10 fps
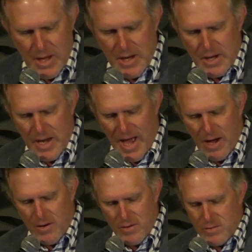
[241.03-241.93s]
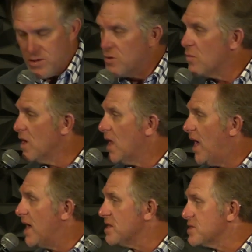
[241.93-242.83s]
Now you
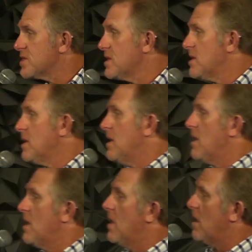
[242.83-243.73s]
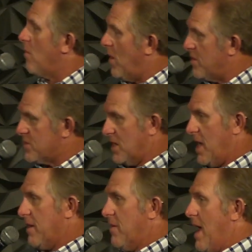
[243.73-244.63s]
realize why there's a
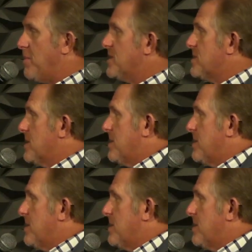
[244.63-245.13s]
lot of rabbits.